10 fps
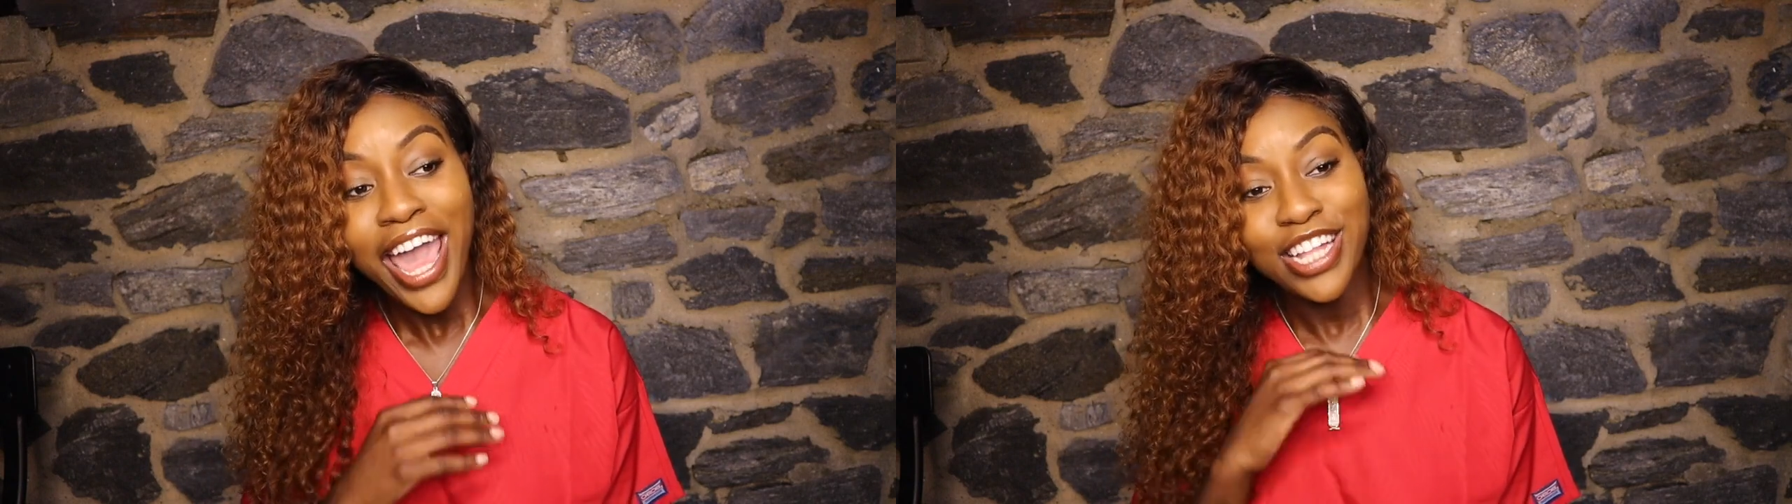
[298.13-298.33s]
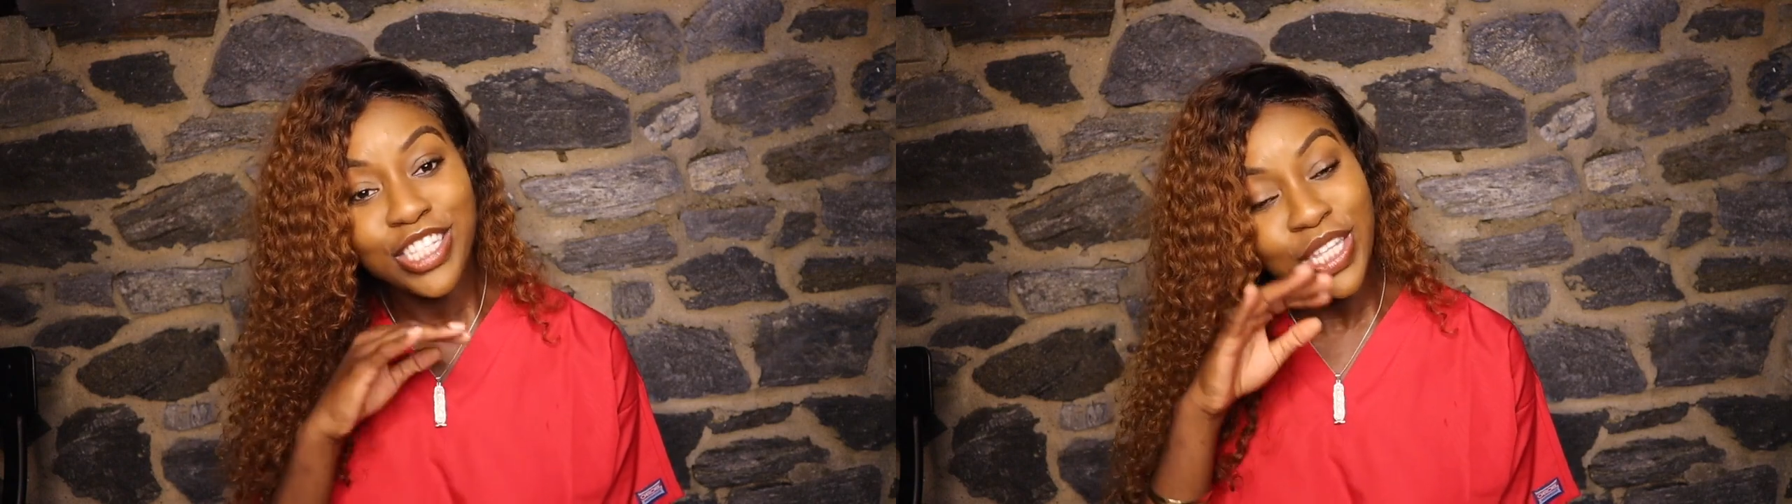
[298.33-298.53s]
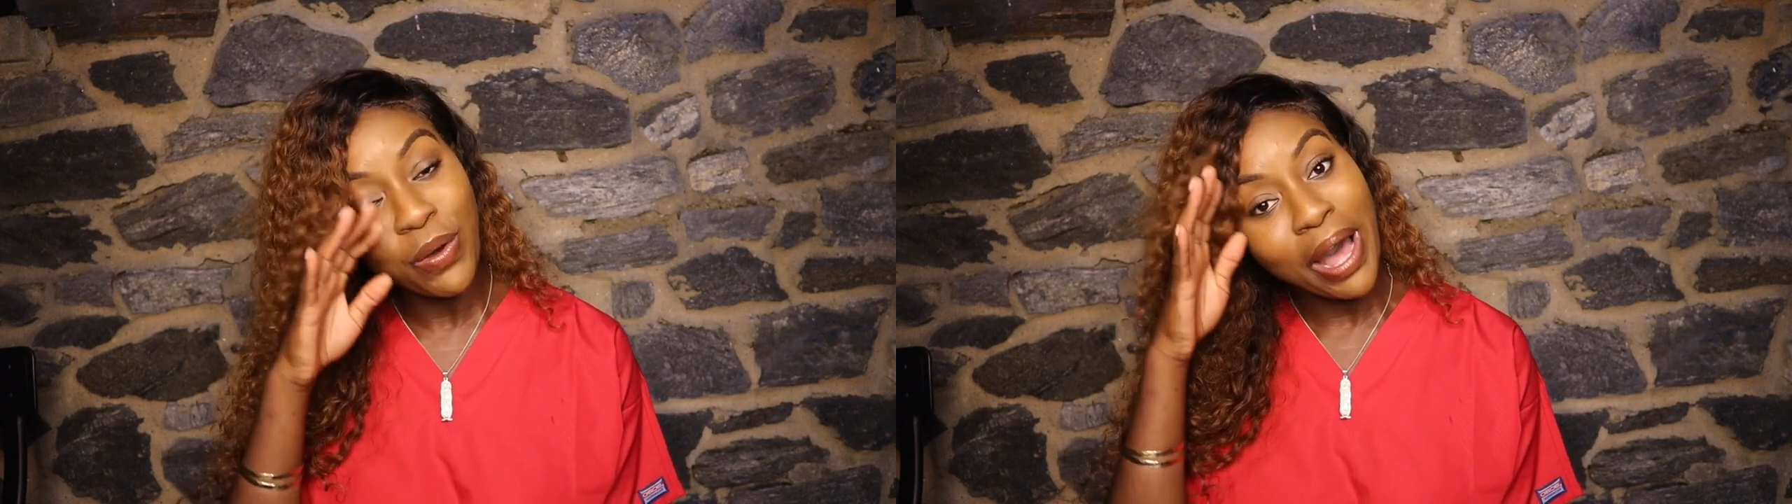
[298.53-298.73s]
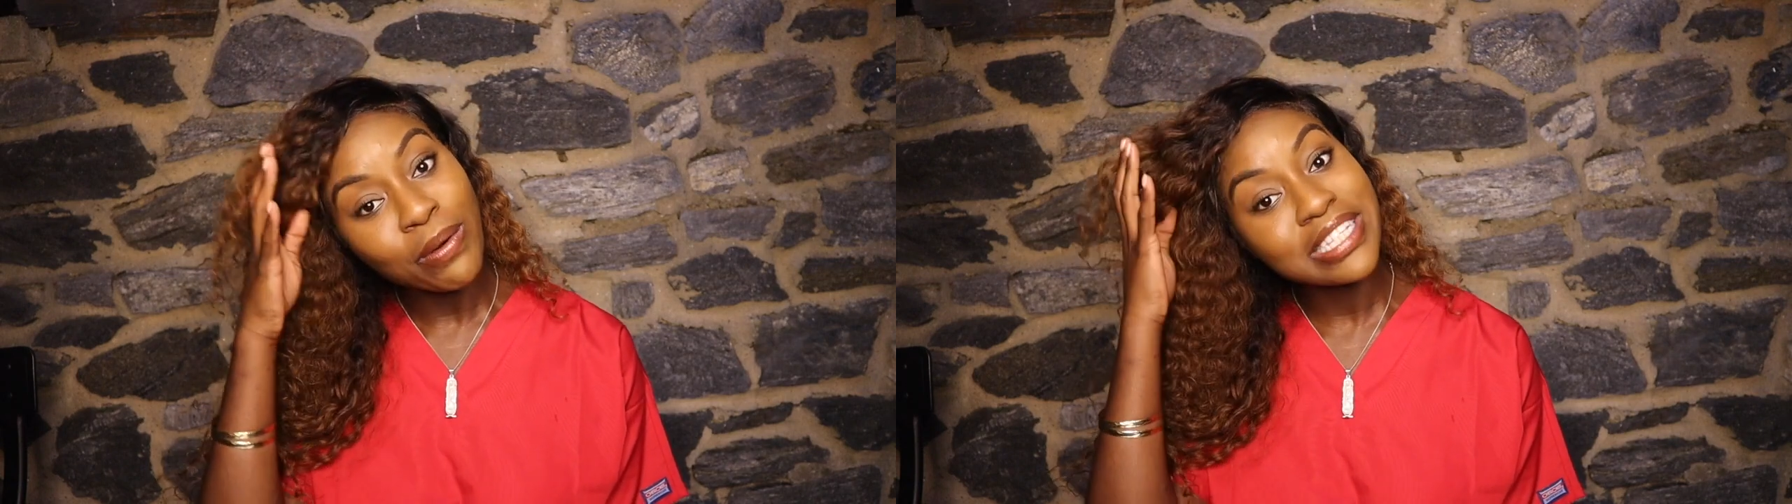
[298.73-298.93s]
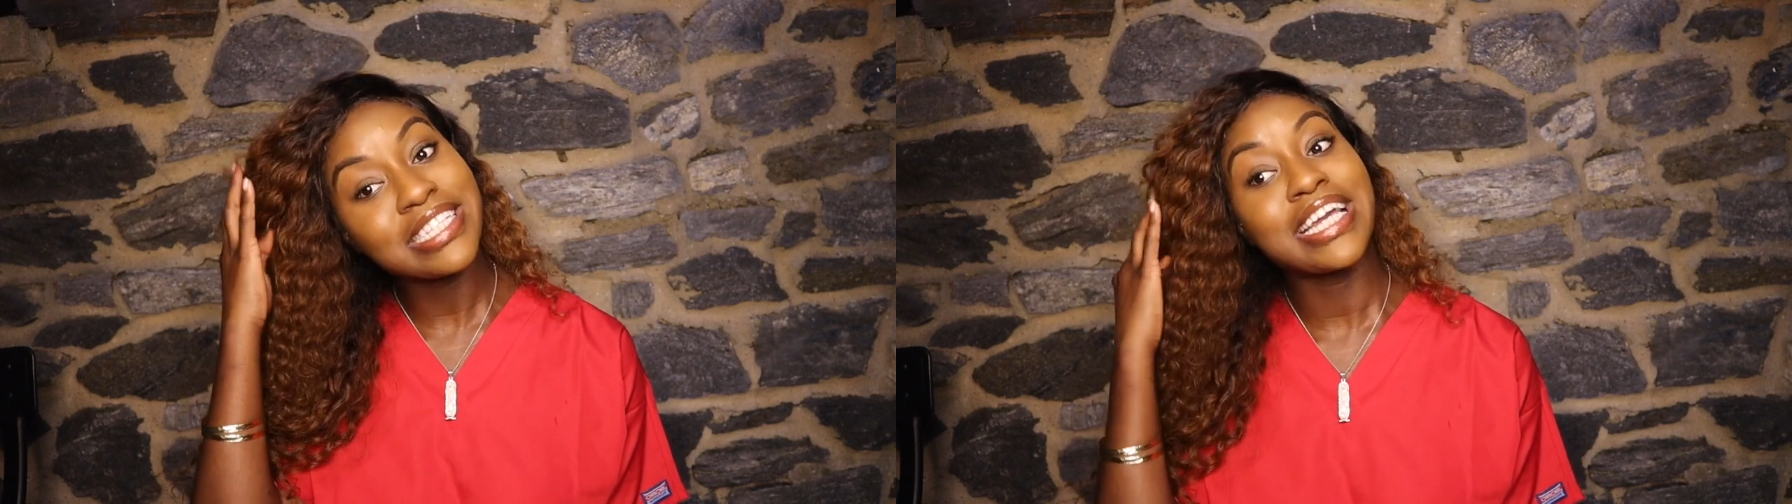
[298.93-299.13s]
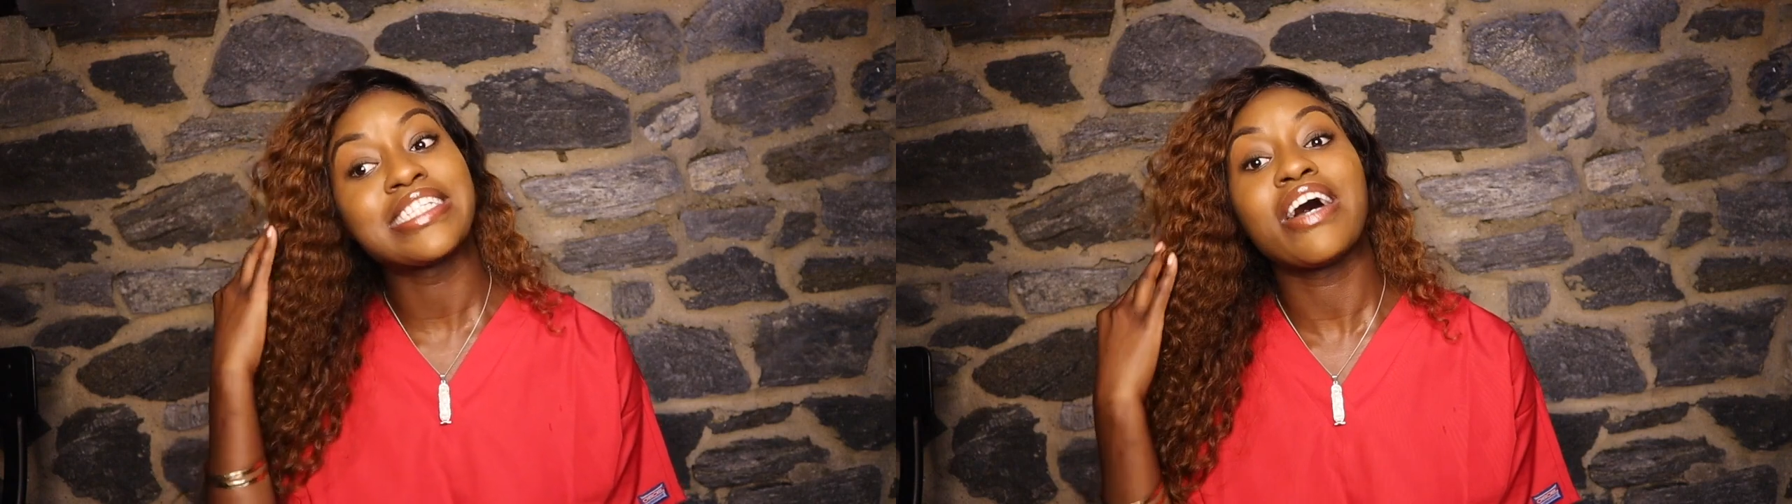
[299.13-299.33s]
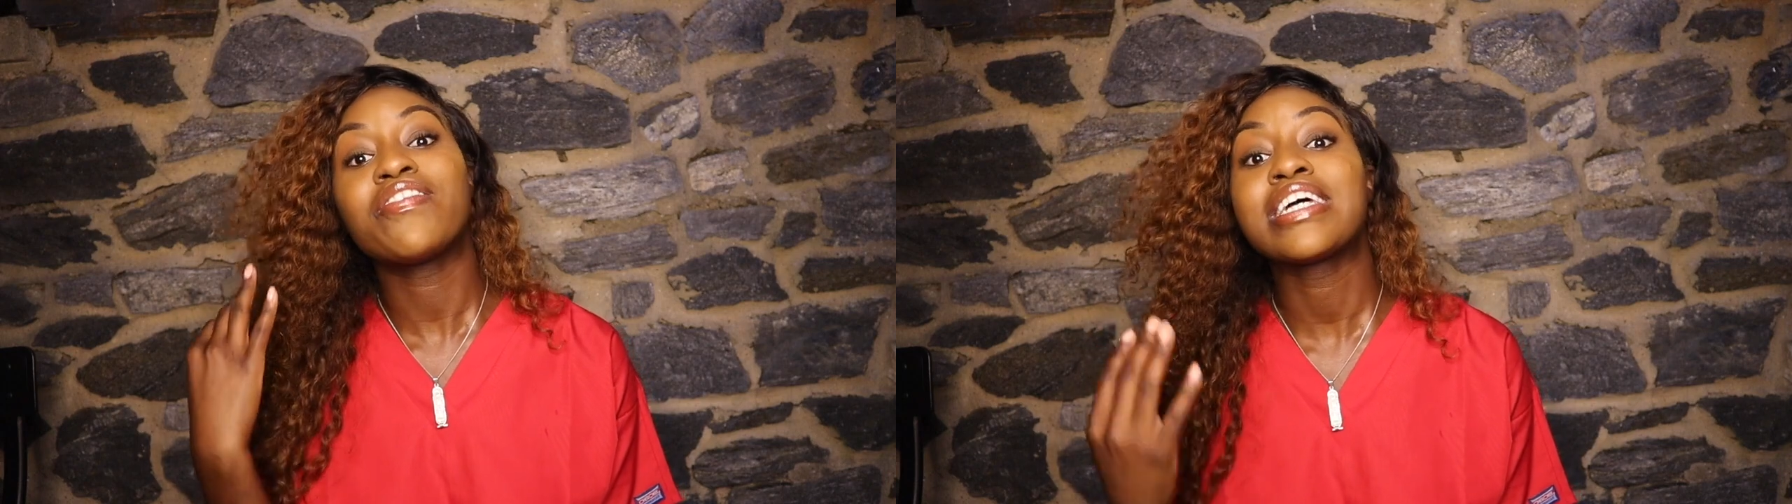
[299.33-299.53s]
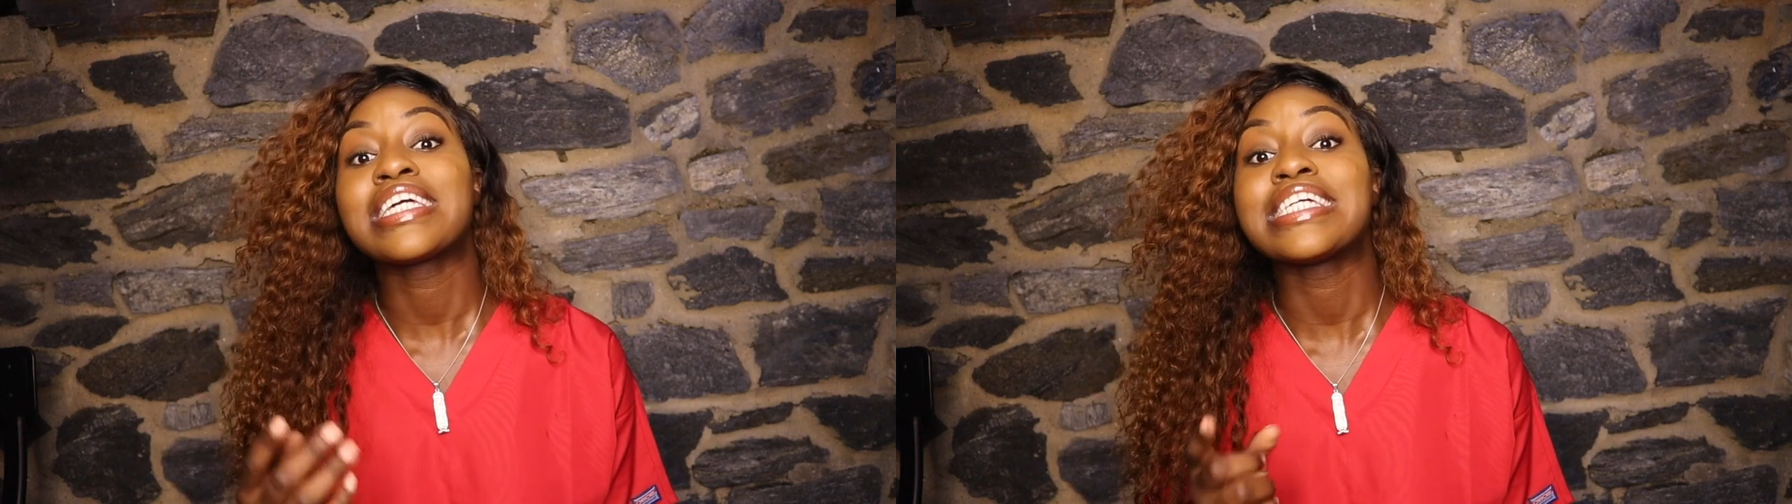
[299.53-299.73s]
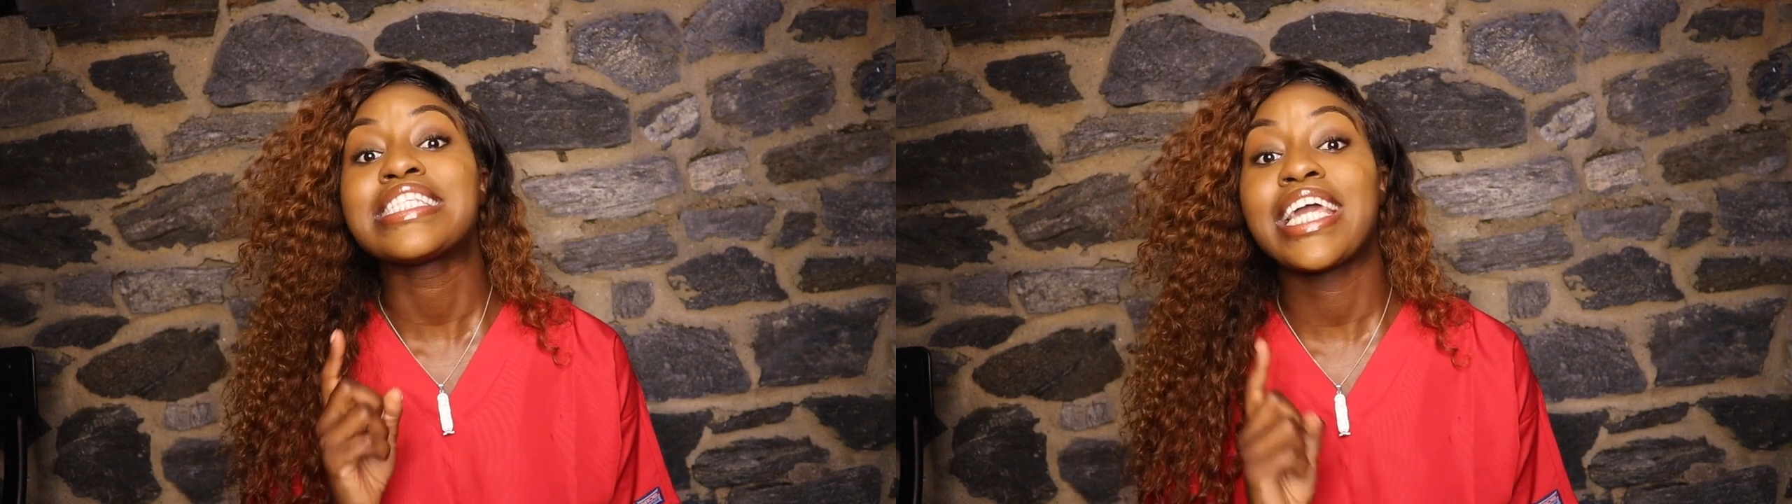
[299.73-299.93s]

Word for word: And so I would say definitely